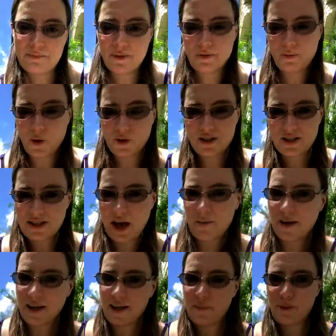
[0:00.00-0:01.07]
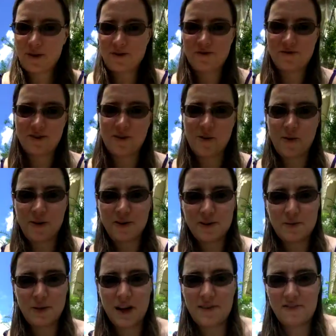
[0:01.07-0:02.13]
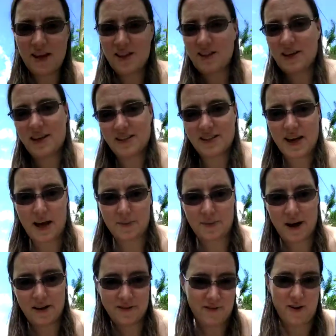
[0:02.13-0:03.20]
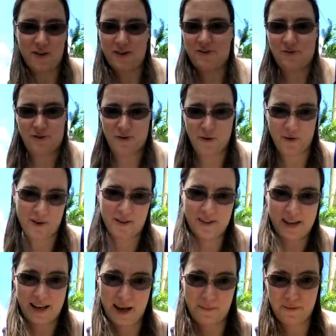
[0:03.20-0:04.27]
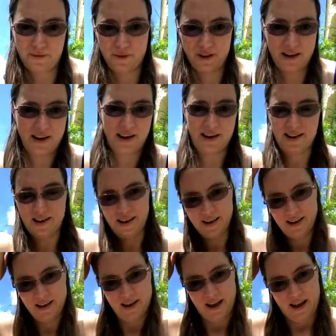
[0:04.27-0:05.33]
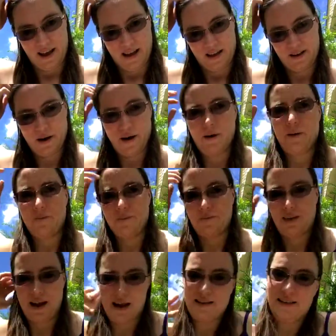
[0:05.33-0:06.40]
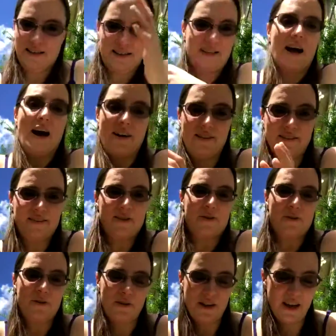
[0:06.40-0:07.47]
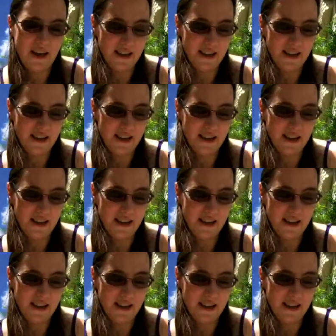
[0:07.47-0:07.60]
But most of the time I get a bunch of free oils, but I've got like a stockpile of all these free oils I got before that I need to sell and do.